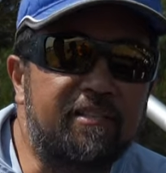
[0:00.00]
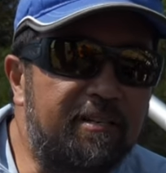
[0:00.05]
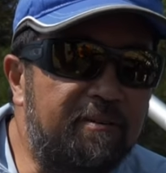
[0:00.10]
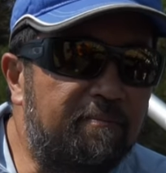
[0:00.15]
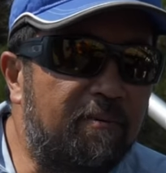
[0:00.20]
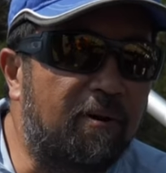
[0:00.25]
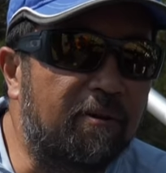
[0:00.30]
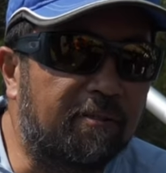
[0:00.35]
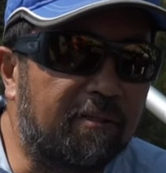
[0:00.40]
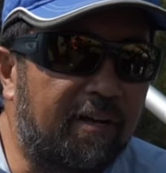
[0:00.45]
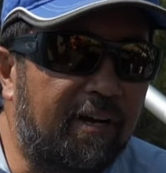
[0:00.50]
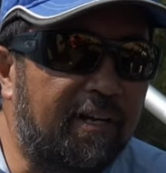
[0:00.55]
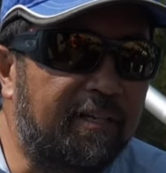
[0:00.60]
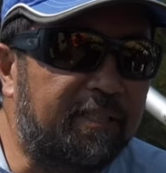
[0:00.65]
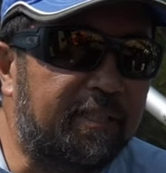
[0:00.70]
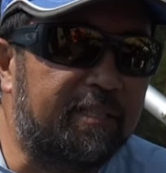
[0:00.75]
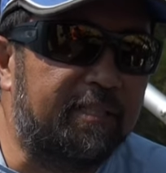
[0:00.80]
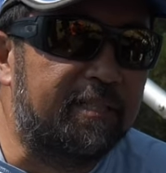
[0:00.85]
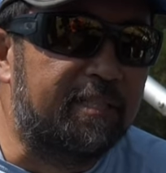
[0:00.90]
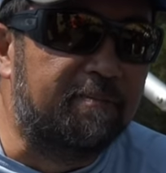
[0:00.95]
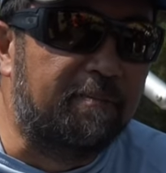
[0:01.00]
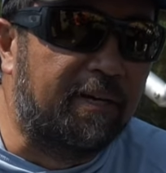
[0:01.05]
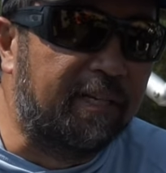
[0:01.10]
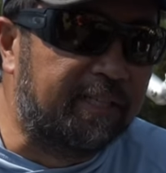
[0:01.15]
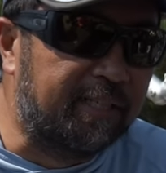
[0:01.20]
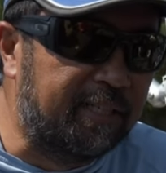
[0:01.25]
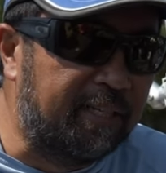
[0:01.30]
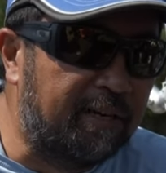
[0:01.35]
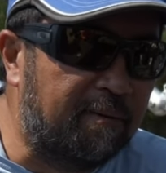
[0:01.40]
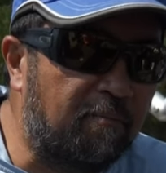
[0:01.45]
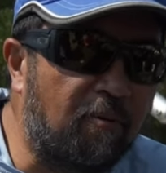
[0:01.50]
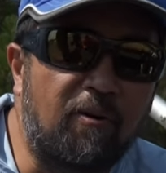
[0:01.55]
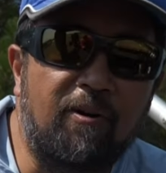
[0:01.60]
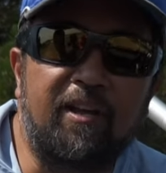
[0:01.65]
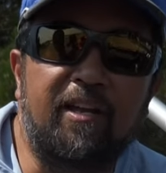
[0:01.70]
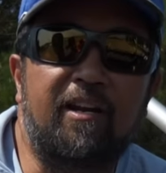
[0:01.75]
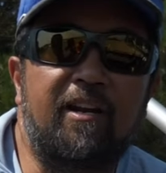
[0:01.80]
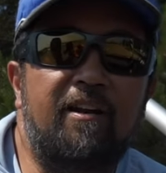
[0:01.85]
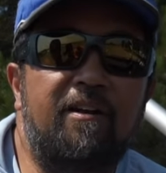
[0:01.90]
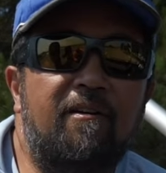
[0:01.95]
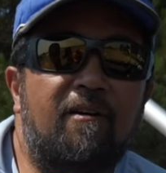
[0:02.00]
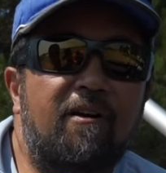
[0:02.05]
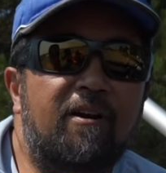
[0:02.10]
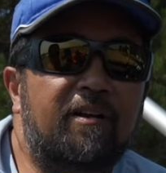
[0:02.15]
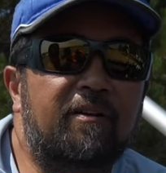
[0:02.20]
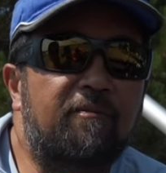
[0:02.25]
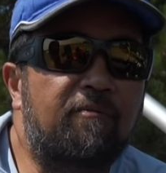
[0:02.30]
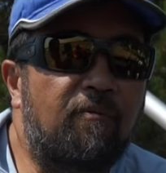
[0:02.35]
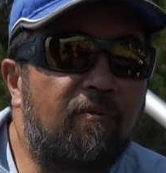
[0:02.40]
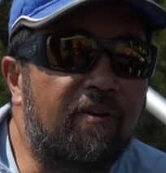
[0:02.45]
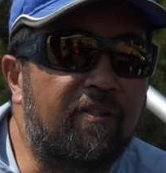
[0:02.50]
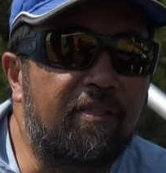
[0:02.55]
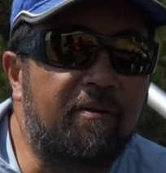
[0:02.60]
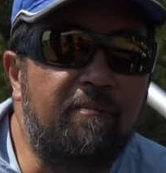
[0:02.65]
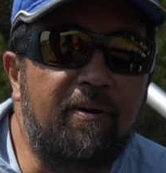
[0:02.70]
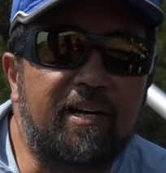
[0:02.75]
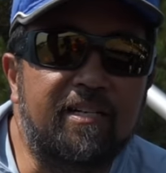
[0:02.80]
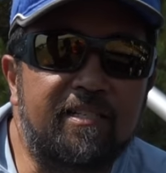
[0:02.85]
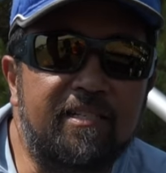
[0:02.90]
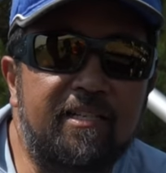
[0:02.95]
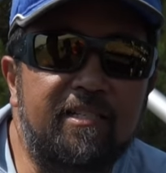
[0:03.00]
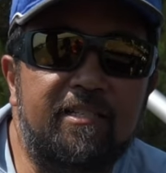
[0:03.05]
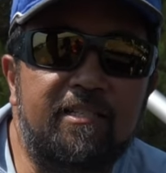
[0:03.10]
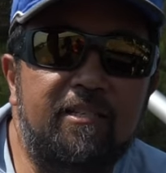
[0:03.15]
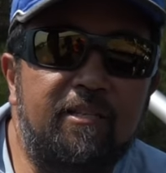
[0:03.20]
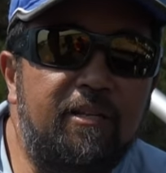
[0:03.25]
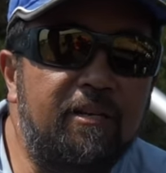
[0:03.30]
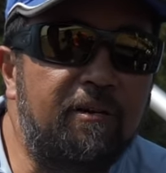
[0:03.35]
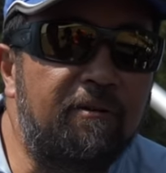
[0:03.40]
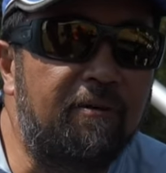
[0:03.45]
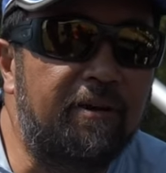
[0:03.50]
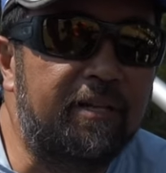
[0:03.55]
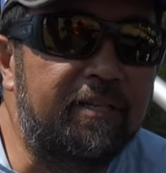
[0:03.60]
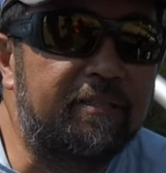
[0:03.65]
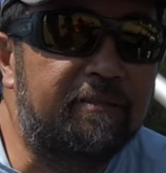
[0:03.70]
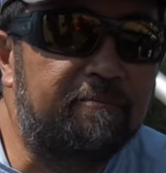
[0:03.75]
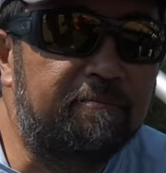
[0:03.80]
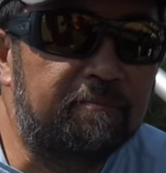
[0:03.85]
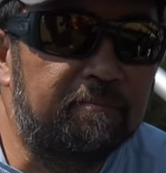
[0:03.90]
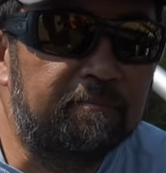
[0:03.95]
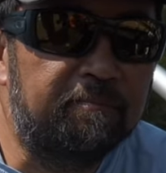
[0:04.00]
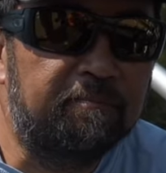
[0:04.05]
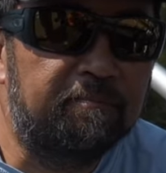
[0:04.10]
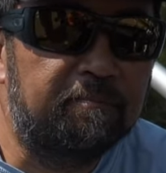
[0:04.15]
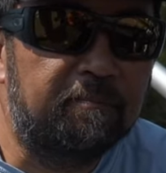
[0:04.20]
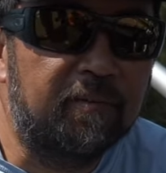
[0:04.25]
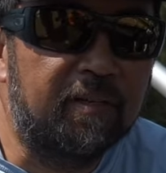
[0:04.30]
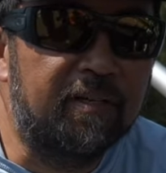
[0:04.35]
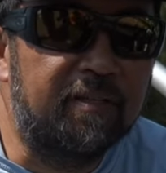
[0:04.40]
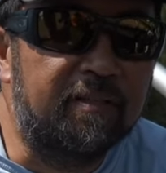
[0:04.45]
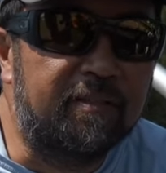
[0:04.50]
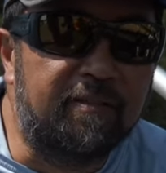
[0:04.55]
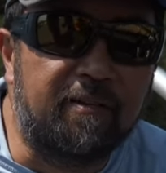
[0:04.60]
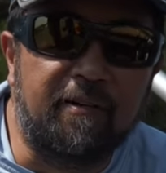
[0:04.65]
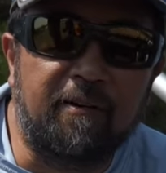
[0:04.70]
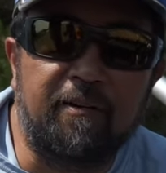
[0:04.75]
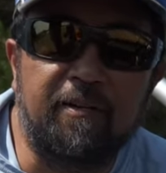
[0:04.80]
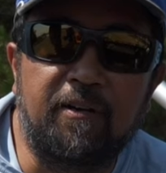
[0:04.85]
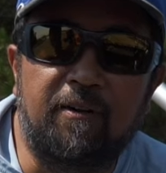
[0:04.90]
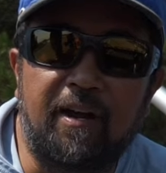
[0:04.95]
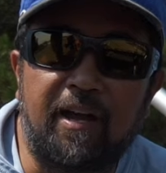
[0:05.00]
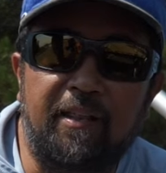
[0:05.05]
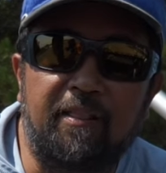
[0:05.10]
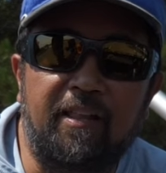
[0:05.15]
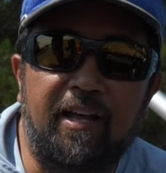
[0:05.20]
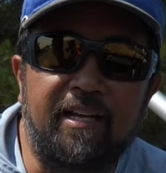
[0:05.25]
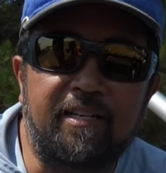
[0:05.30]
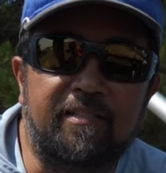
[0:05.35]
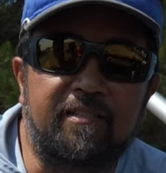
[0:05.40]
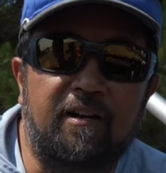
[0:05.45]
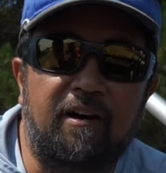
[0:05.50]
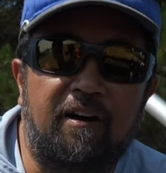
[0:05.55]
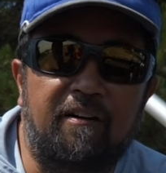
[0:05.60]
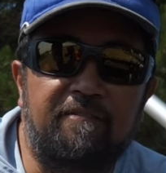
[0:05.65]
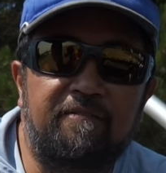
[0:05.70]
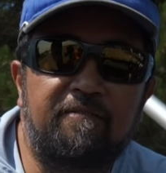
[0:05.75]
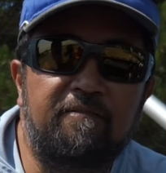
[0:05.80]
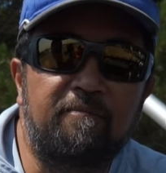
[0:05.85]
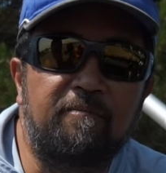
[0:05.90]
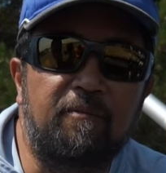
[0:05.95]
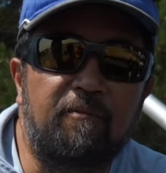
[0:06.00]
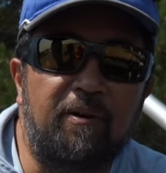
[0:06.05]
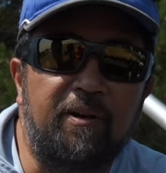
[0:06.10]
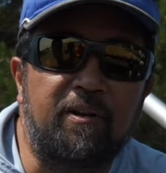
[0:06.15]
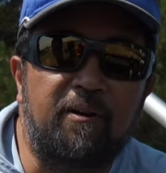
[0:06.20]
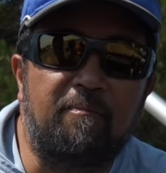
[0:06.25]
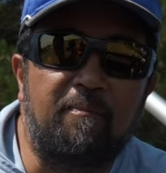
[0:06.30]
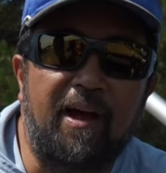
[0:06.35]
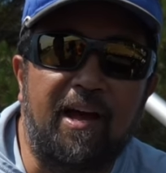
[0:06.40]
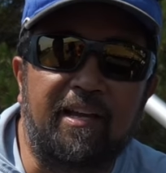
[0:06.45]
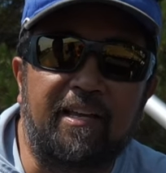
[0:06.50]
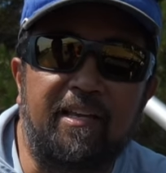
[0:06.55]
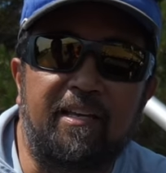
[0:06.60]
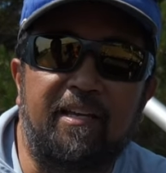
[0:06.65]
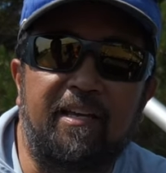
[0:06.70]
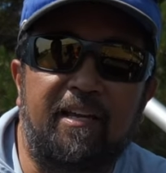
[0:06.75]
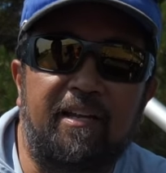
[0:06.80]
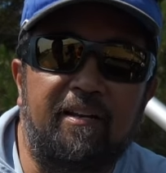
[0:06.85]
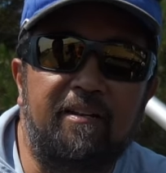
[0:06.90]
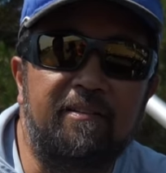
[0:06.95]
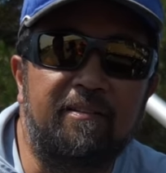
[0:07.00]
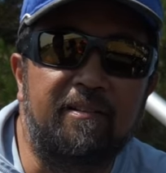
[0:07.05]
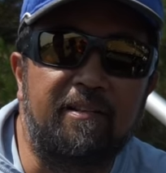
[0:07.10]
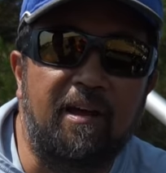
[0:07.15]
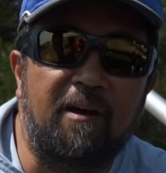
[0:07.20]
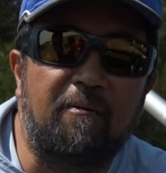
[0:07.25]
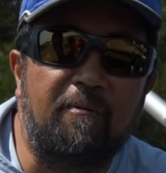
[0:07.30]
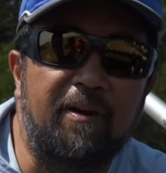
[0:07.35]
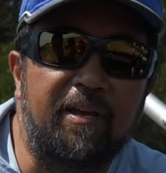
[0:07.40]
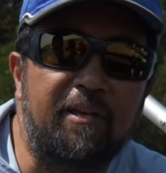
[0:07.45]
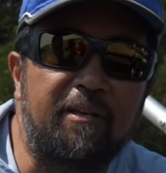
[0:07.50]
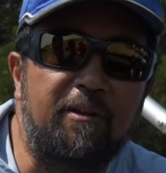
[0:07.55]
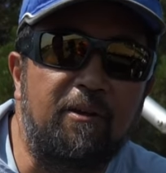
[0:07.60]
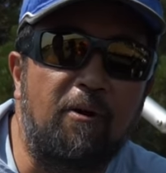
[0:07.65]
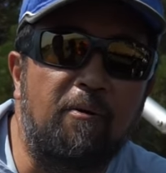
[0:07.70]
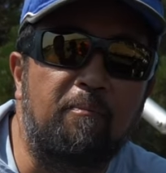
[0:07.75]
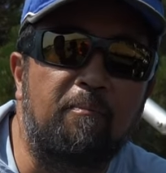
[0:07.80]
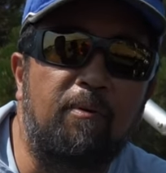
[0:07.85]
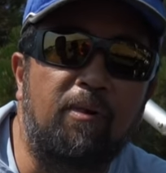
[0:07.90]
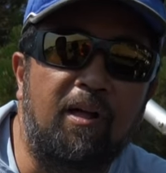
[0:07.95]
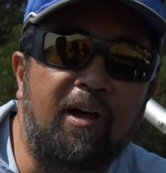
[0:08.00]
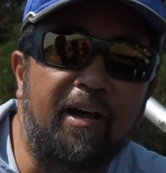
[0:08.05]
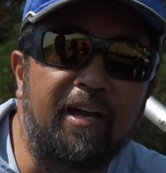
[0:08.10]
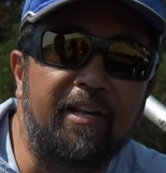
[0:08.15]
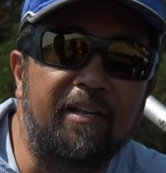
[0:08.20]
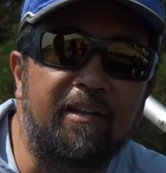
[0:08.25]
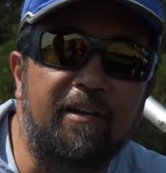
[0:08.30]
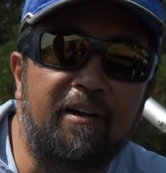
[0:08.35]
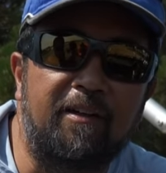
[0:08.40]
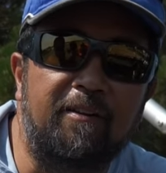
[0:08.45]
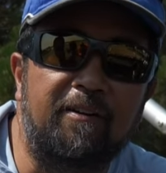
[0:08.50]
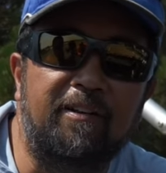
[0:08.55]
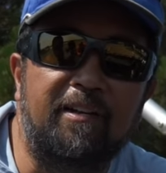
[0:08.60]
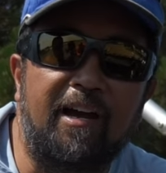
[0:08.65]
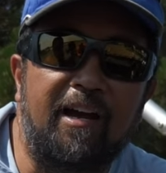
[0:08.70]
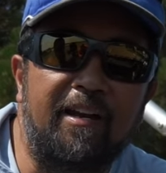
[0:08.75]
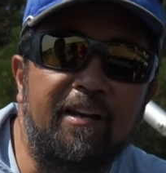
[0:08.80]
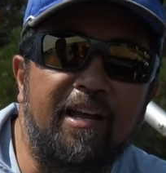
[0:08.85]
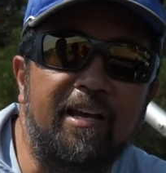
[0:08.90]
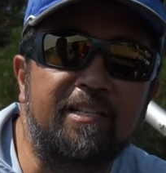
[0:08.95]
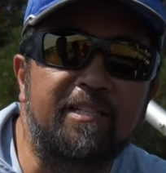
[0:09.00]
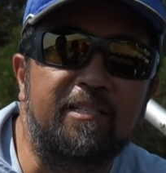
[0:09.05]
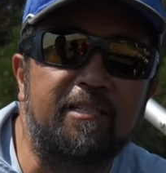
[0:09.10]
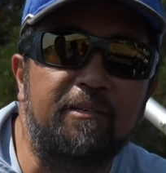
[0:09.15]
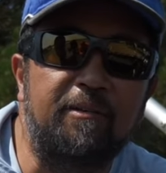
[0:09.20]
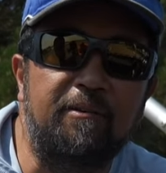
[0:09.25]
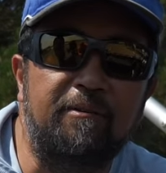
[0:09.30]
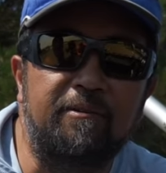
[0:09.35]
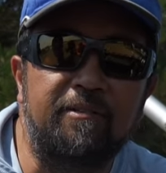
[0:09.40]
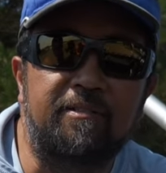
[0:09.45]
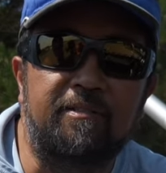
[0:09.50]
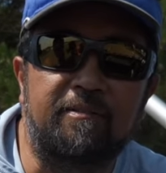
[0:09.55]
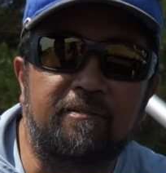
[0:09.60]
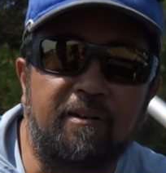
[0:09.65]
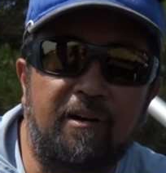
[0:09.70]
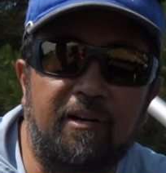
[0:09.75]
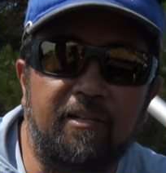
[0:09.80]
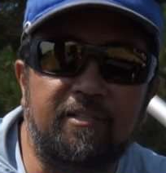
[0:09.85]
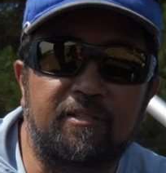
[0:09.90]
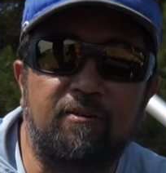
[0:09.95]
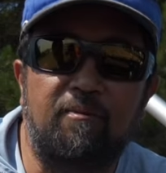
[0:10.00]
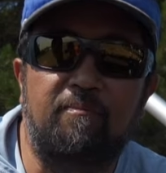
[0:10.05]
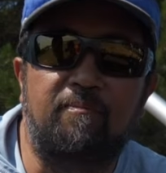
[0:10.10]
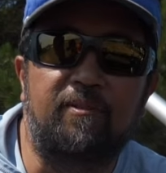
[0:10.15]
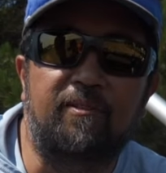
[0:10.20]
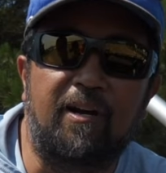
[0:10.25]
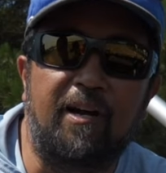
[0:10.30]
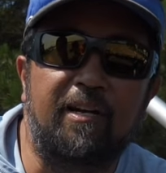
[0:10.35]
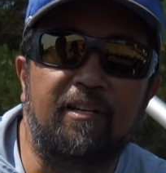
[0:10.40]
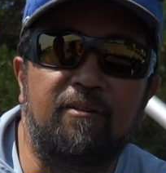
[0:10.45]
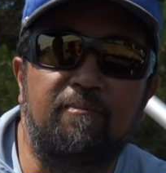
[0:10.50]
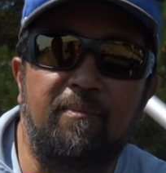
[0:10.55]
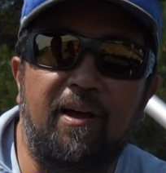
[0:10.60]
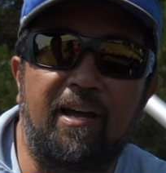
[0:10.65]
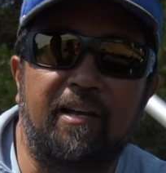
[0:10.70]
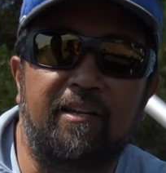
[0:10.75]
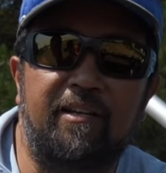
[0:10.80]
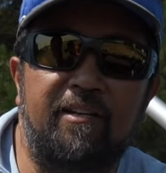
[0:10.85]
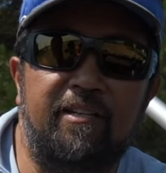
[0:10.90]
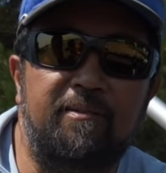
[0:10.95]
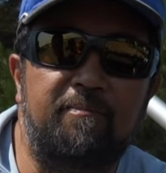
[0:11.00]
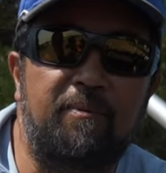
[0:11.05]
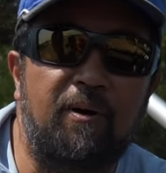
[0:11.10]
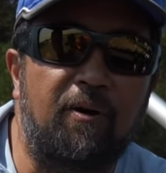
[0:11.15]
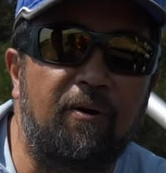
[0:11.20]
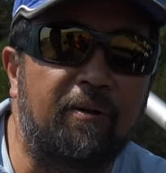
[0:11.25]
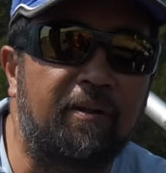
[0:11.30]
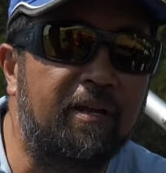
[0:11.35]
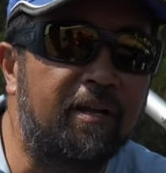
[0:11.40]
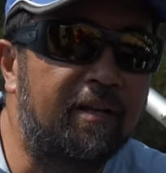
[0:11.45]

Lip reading: to the boat launch, especially in the morning in the dark, one of the best things to do is turn your headlights off when you're backing in. That way you don't blind the other guy next to you who's also trying to back in his boat.